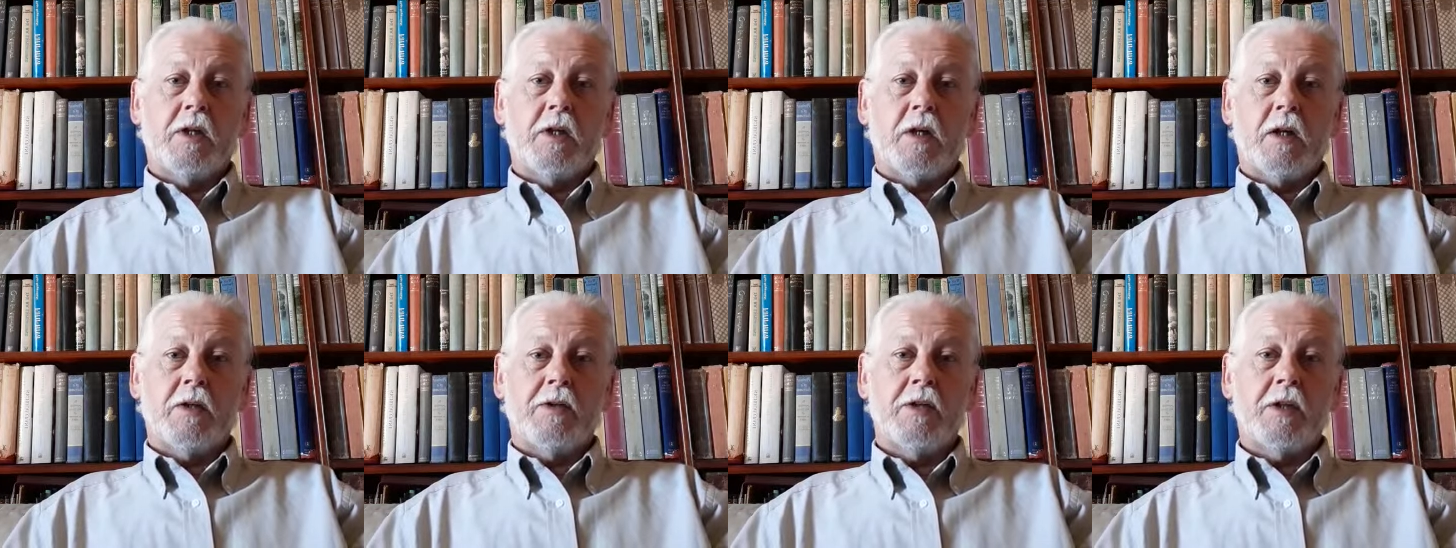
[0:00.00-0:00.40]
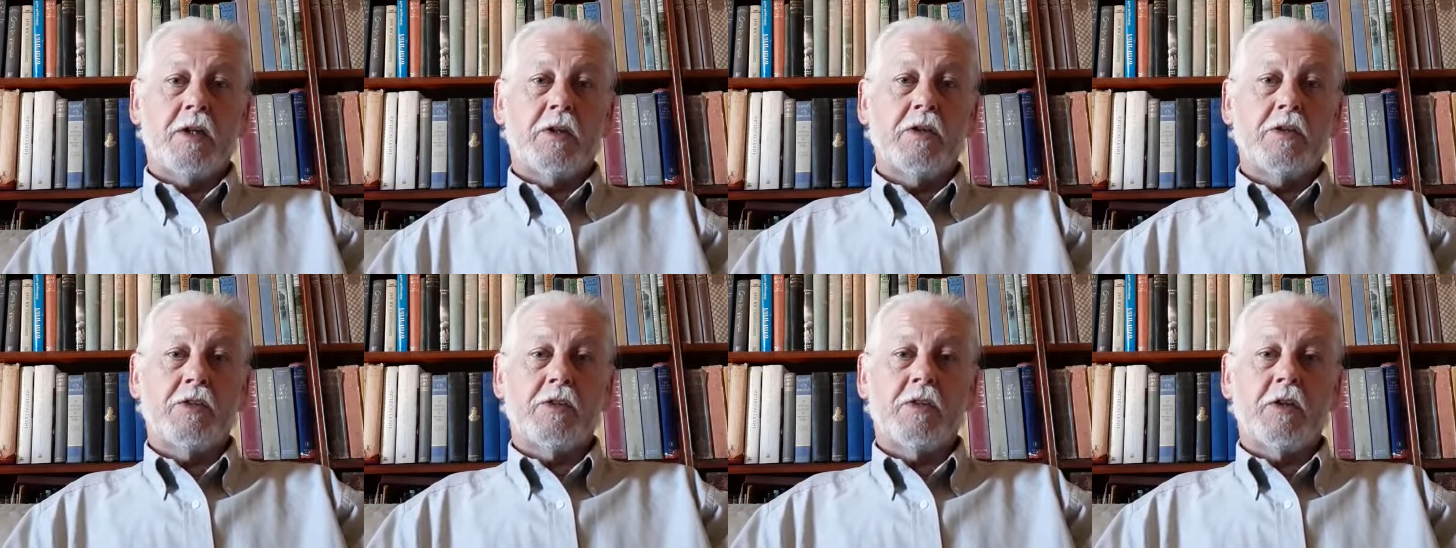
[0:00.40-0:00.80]
I
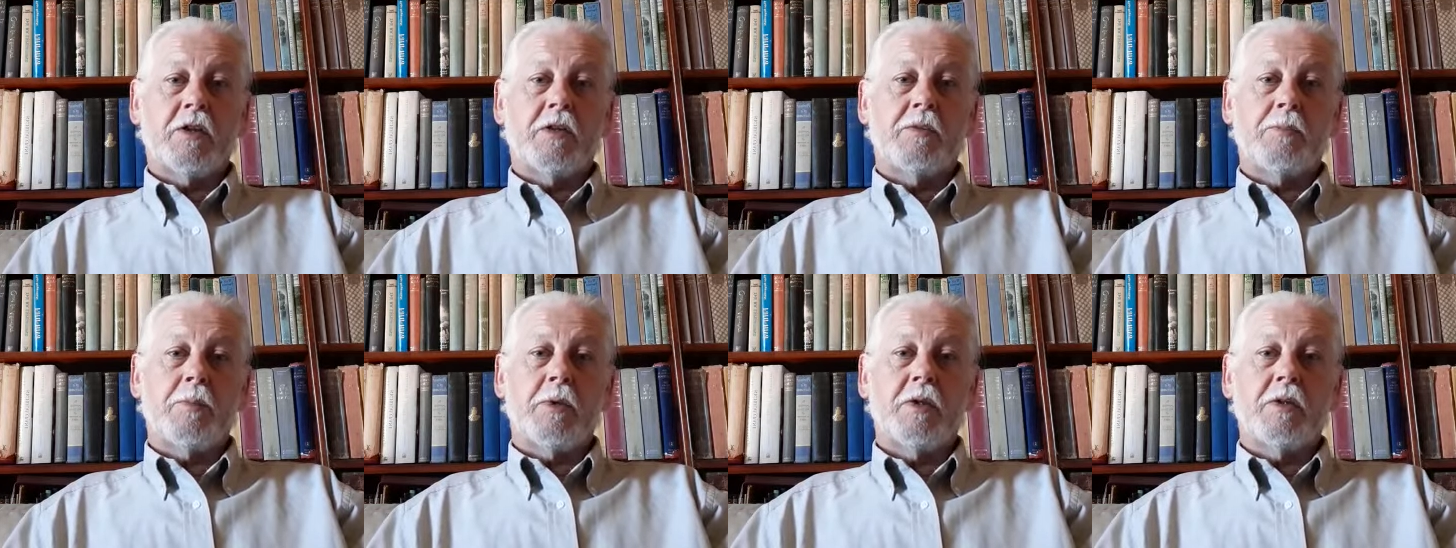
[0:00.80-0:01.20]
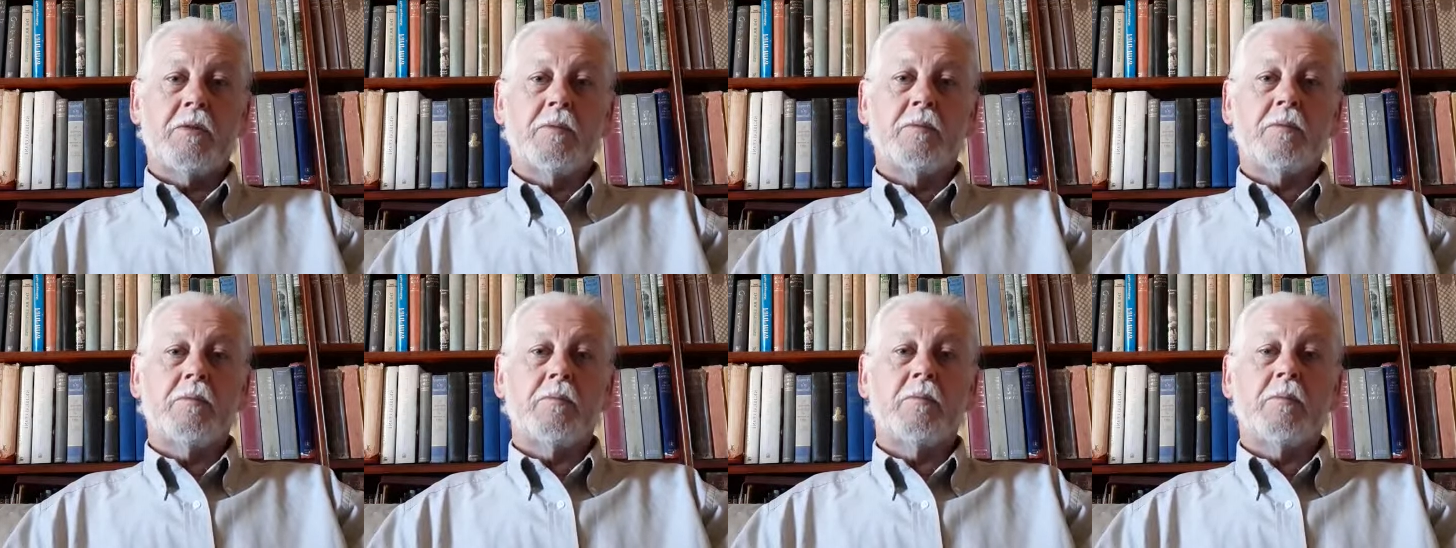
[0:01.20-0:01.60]
think has
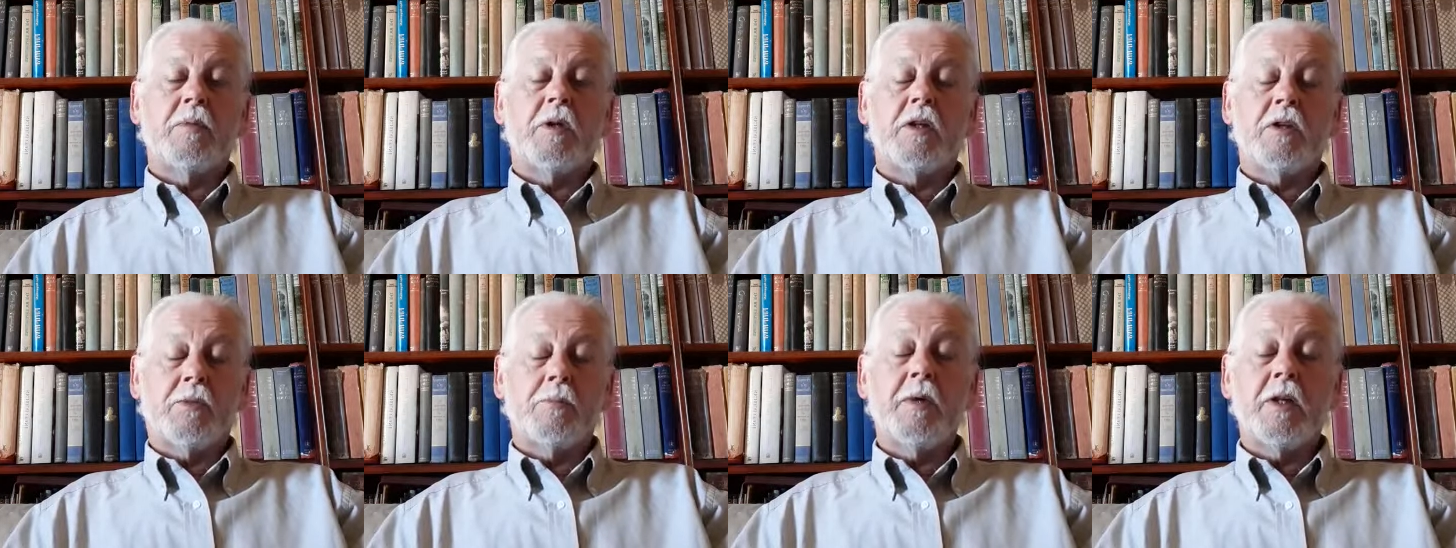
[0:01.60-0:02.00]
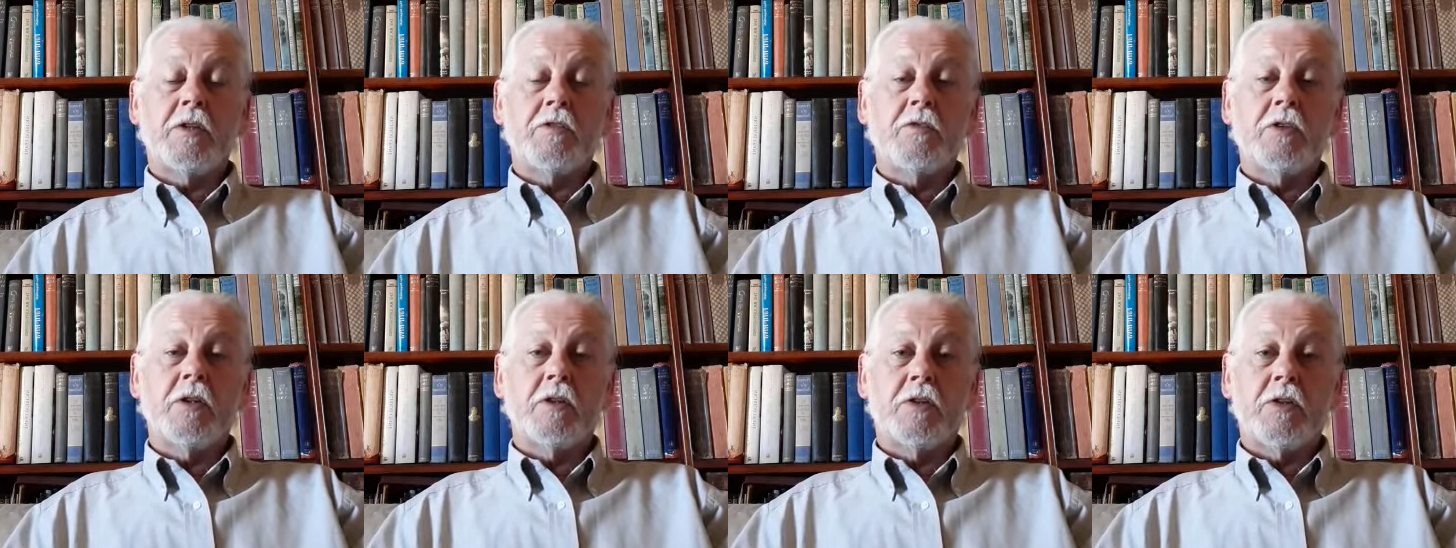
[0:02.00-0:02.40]
made
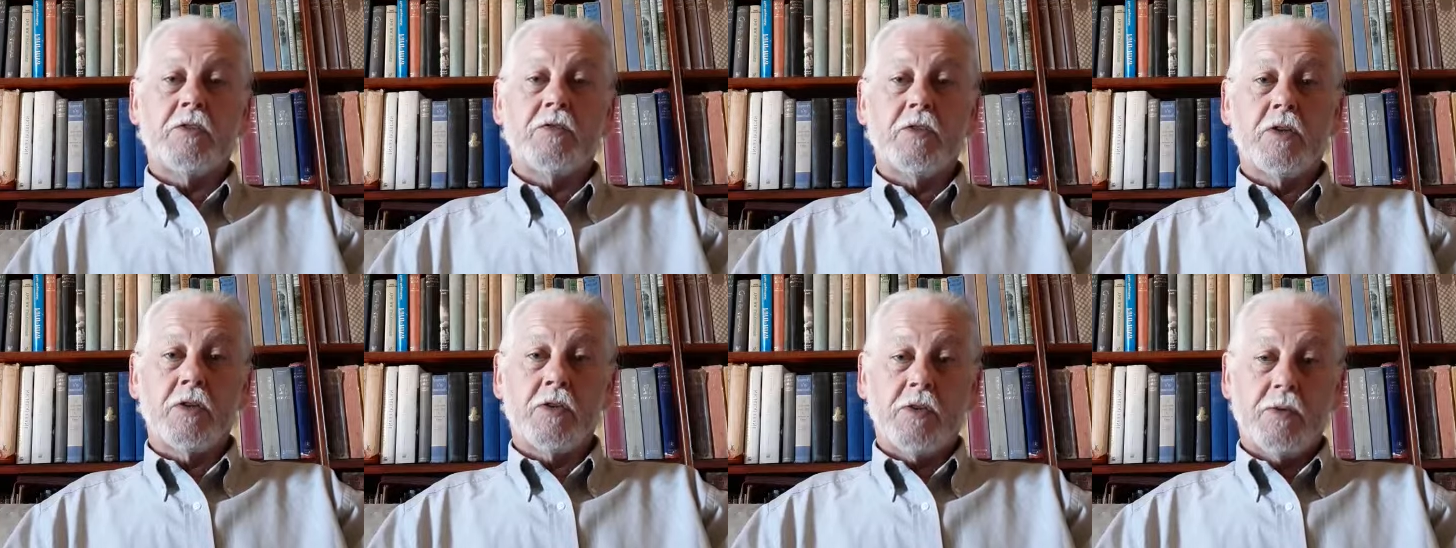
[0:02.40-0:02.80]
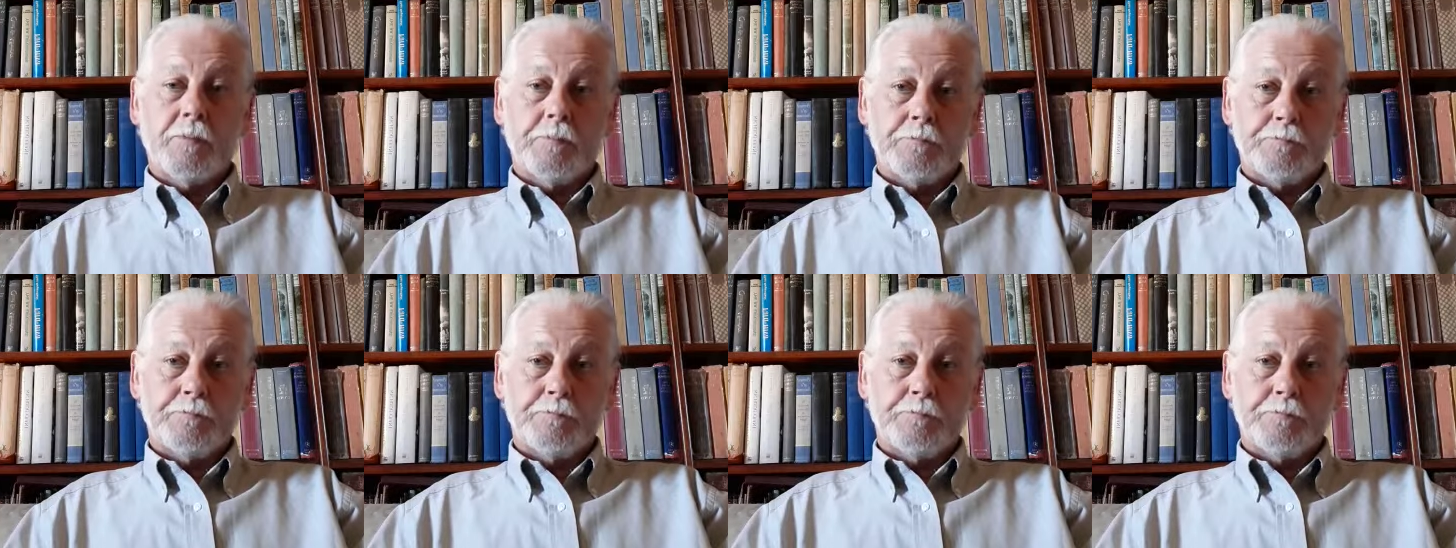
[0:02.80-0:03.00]
a real difference.